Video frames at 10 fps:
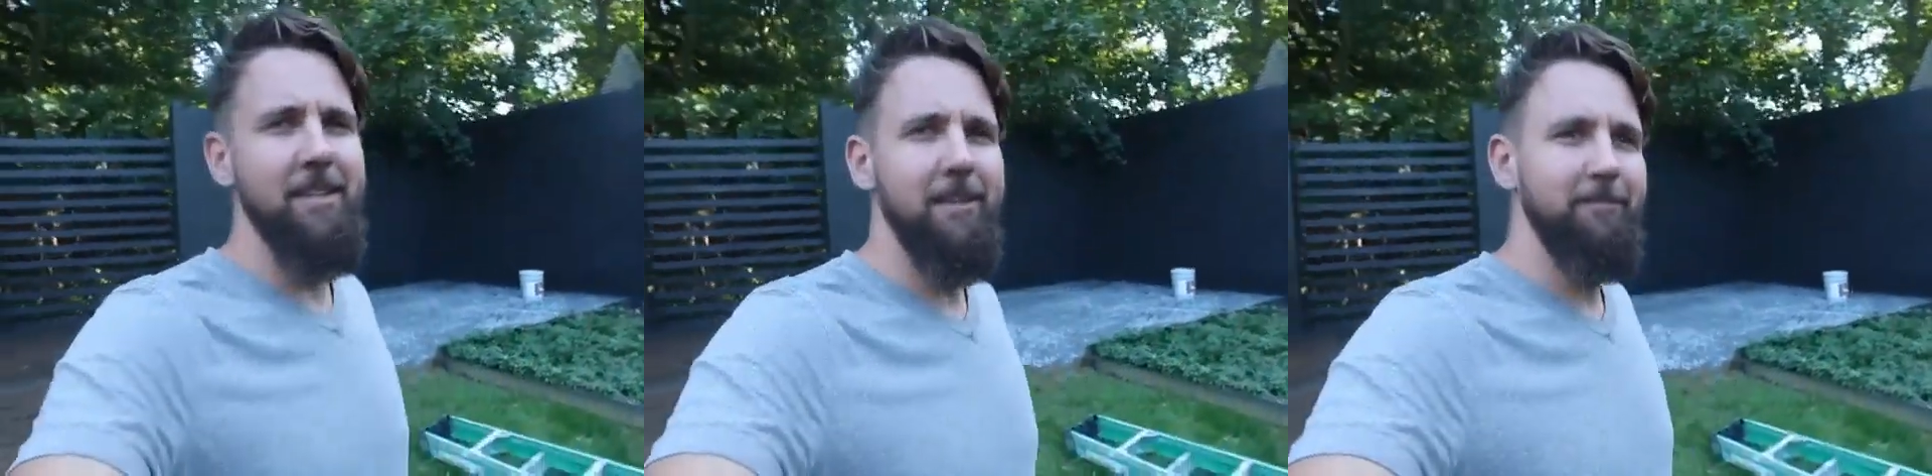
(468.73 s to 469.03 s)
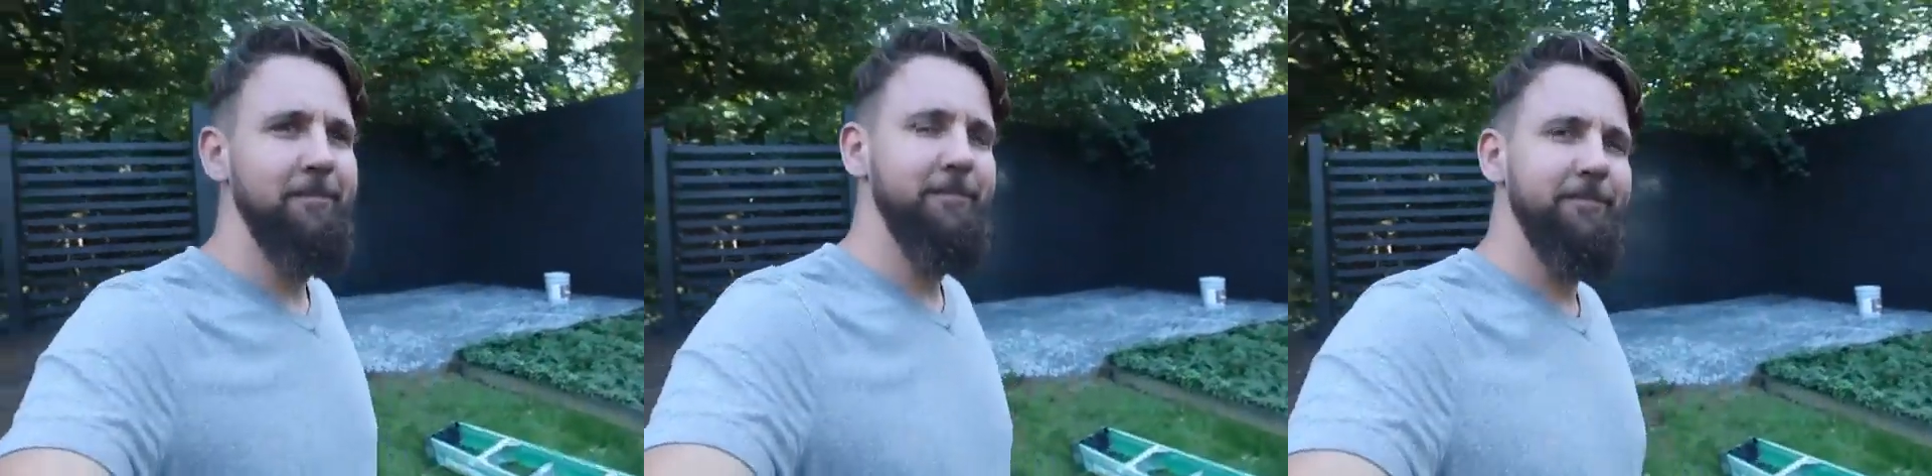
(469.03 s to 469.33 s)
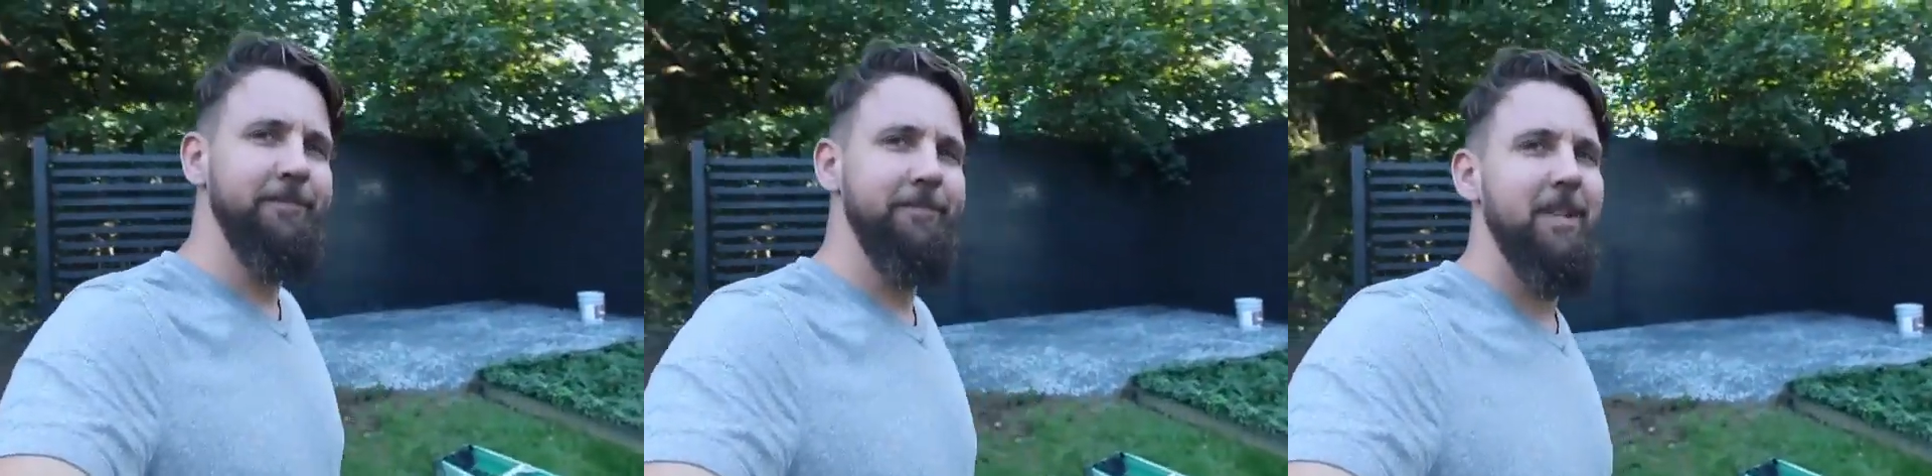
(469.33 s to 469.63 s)
tub
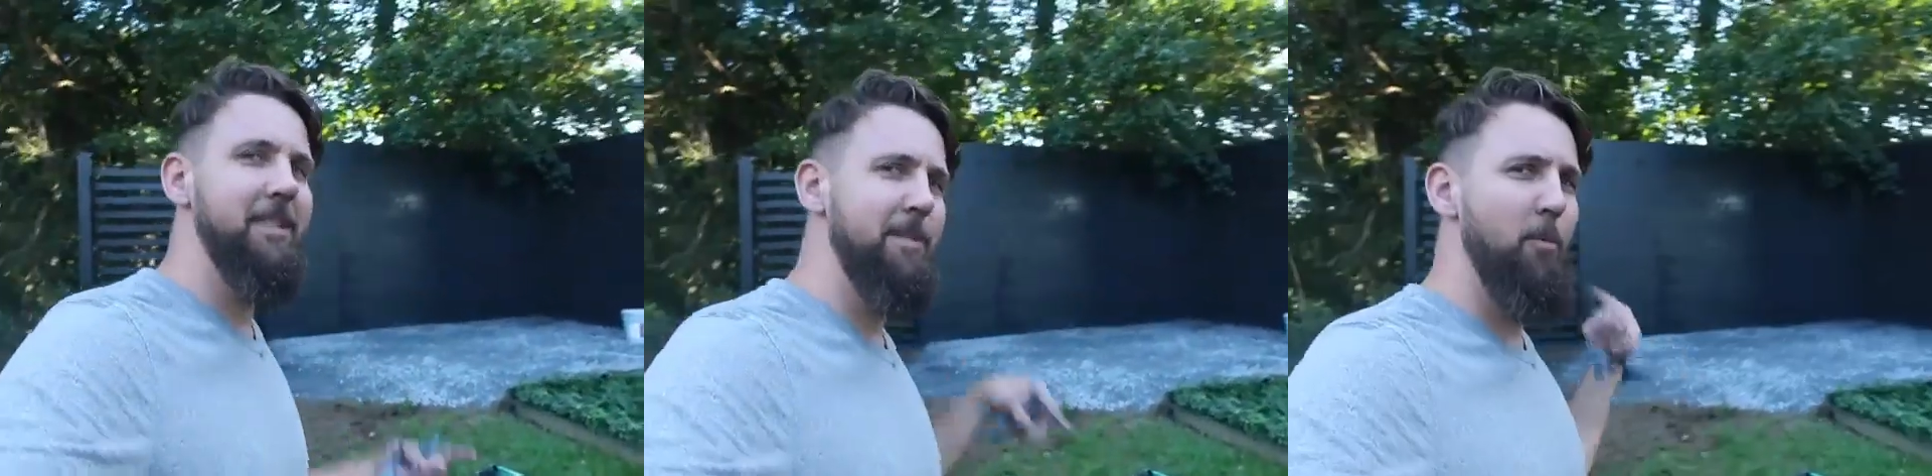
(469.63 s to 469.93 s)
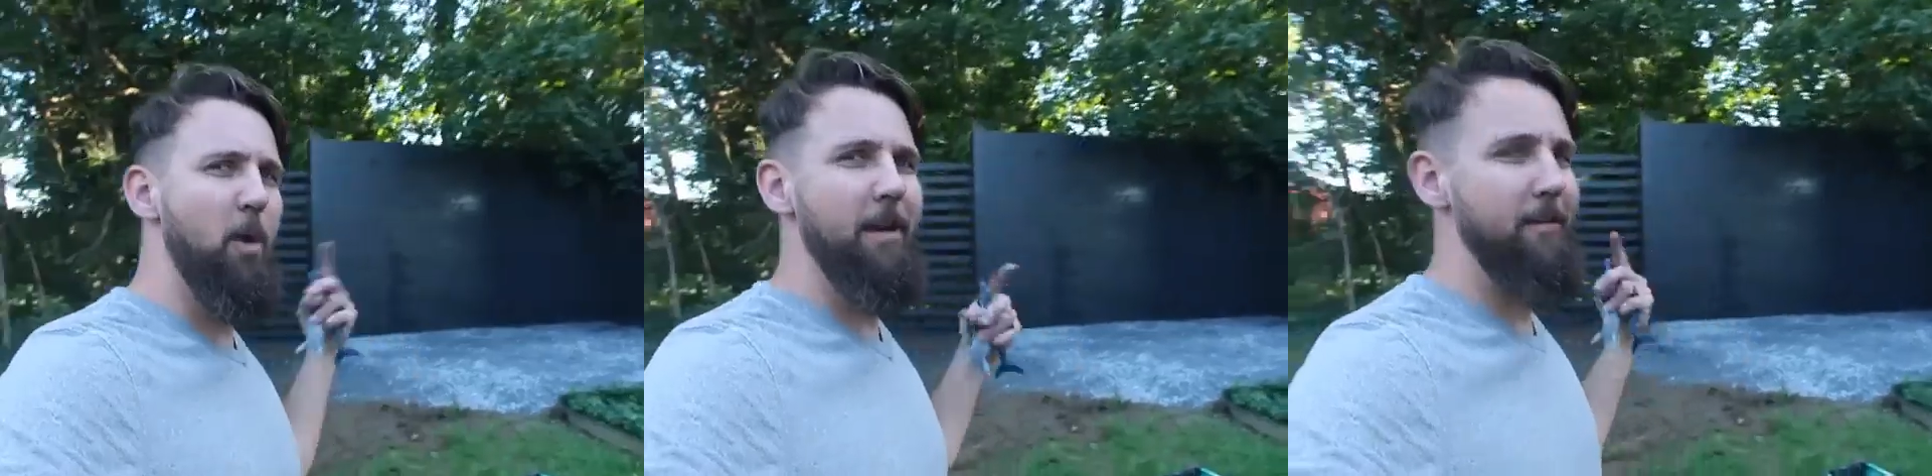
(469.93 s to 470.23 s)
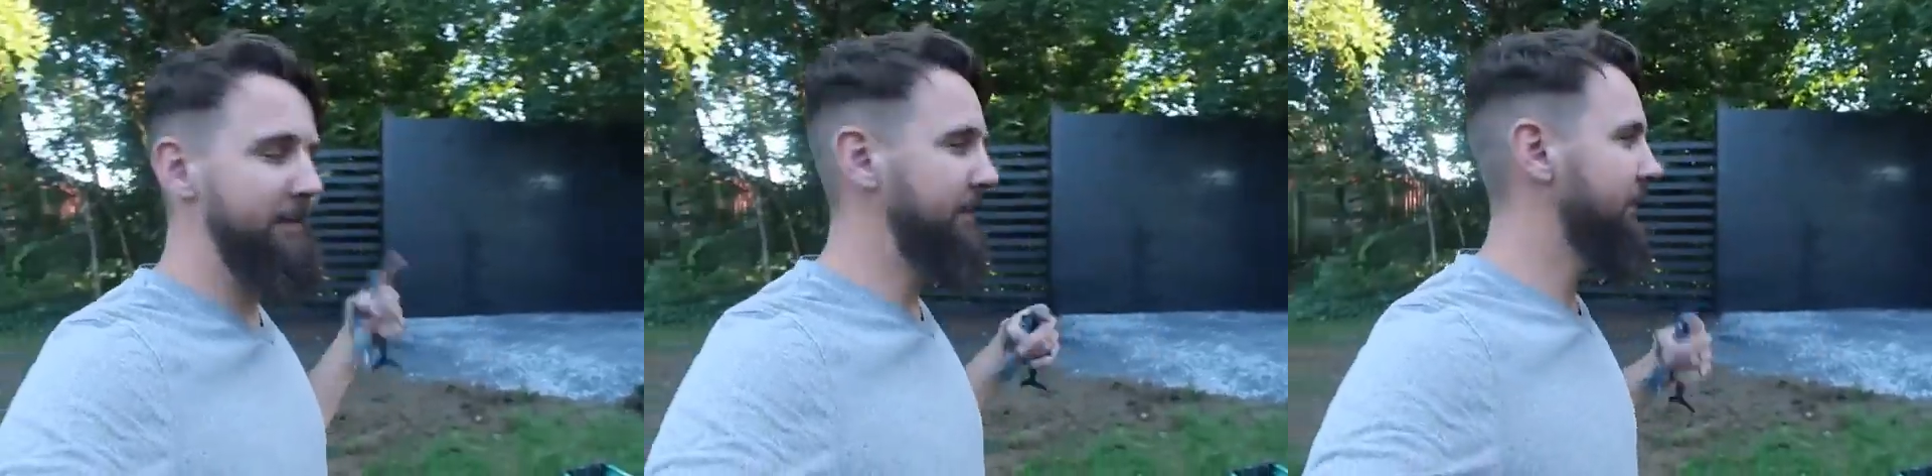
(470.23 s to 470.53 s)
and some
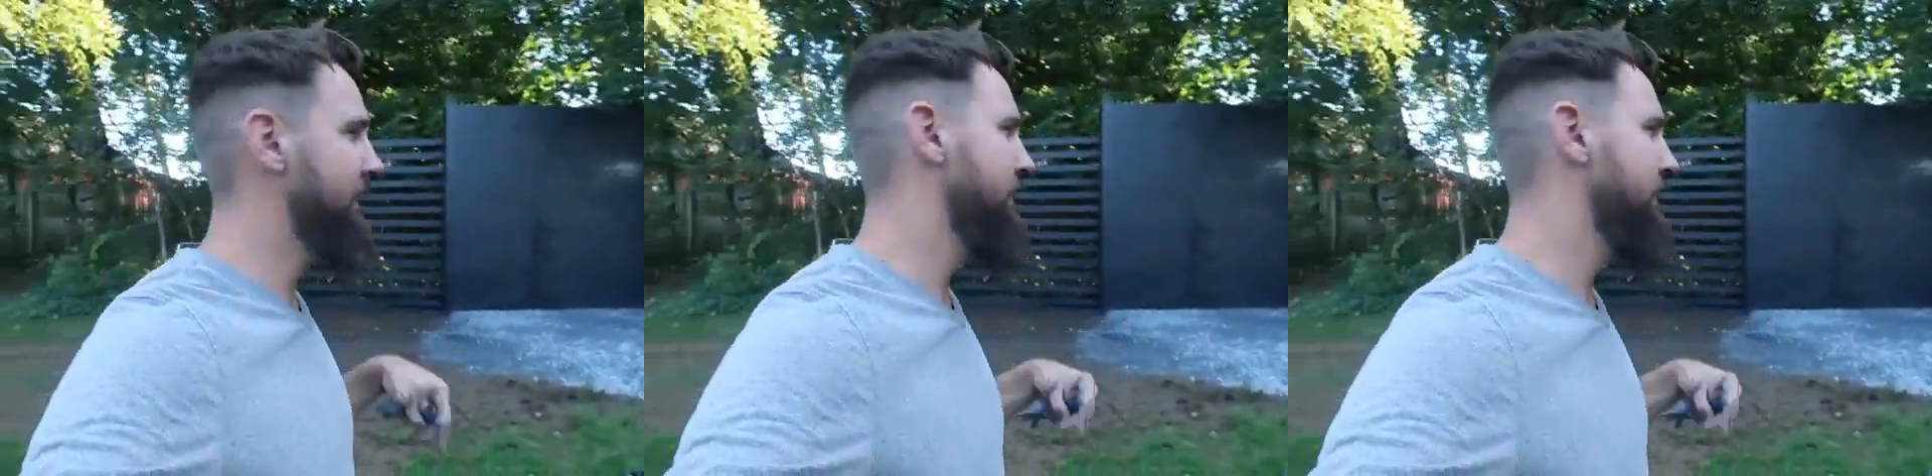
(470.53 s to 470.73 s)
wiring